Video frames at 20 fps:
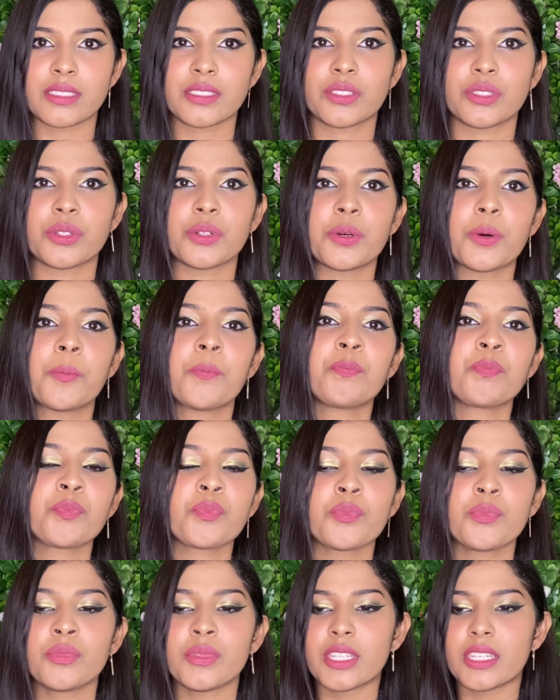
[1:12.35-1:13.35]
So
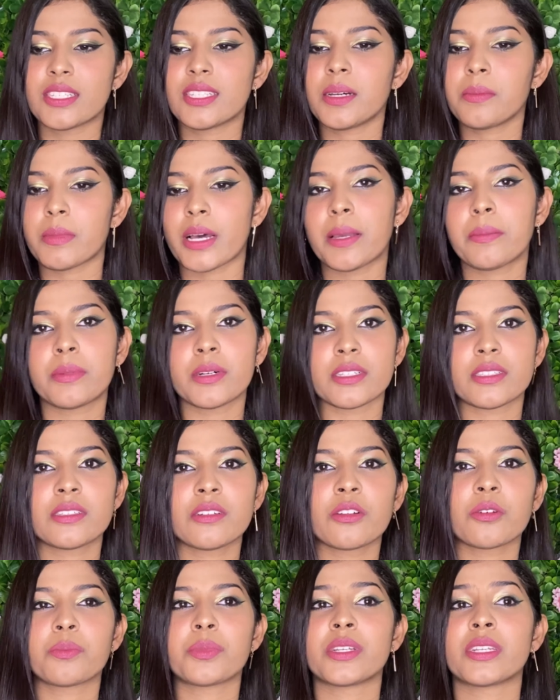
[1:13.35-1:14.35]
these are my
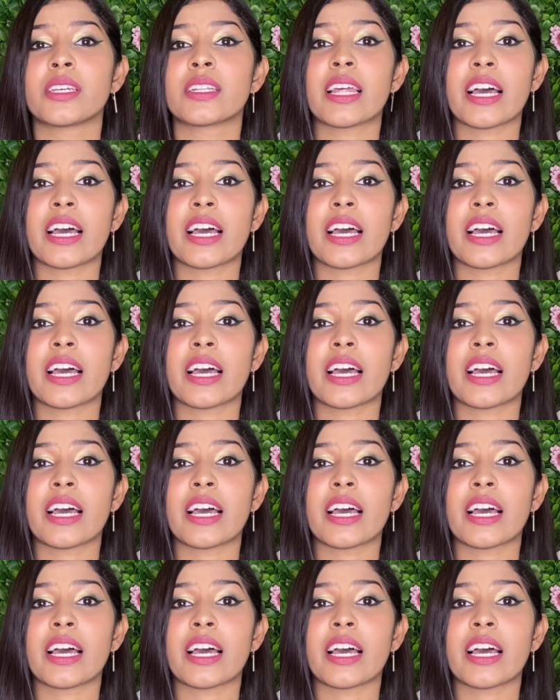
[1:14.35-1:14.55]
personal opinion.